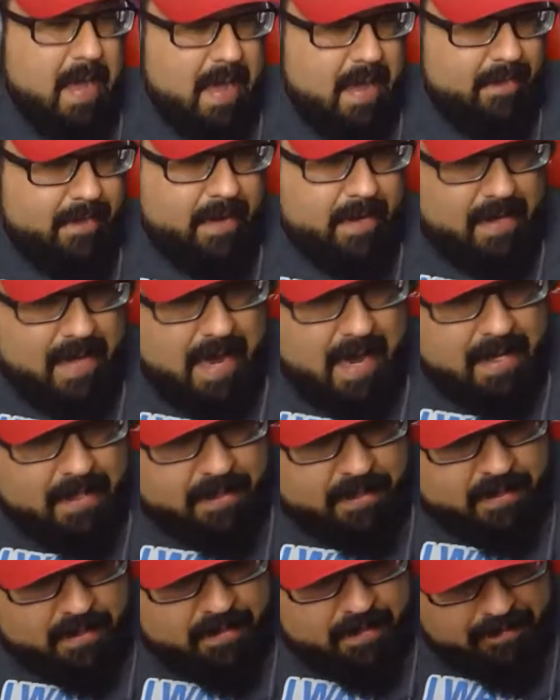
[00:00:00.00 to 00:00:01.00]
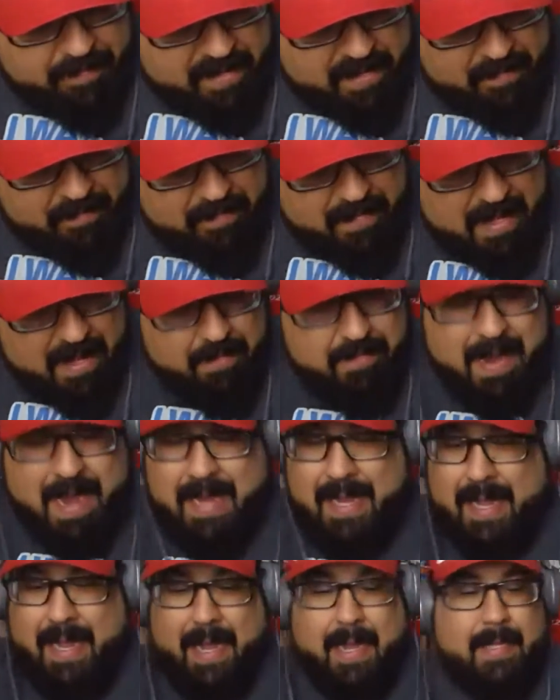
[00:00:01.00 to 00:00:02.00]
I have it. Yeah, but my
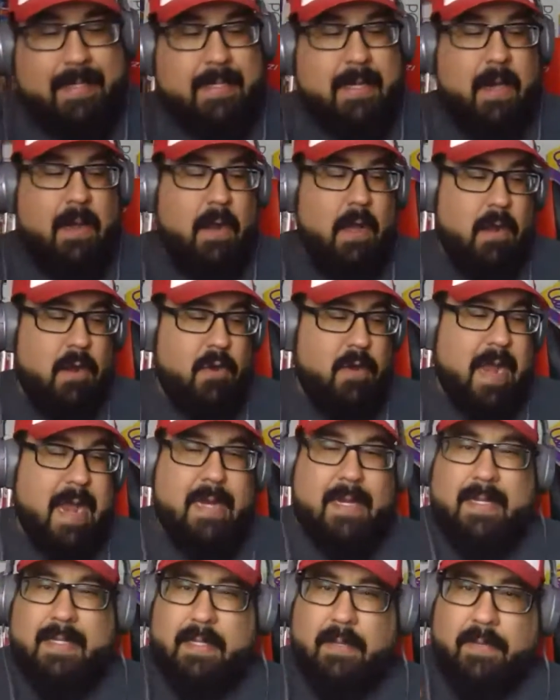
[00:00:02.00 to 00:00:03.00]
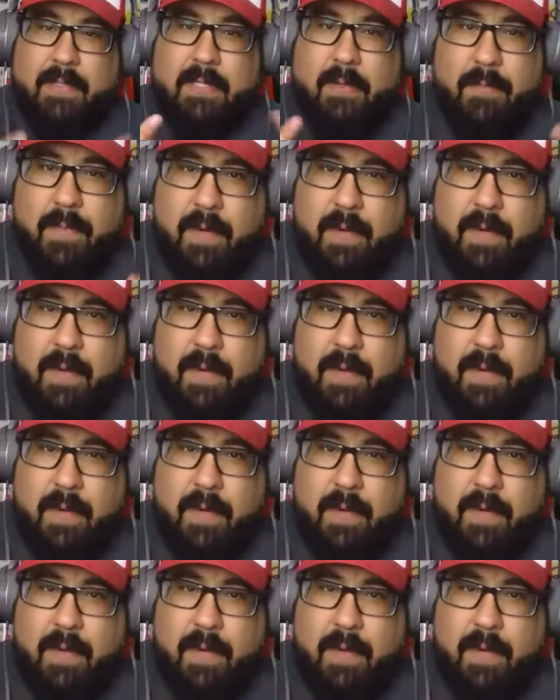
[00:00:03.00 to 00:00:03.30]
case got all cracked because it was in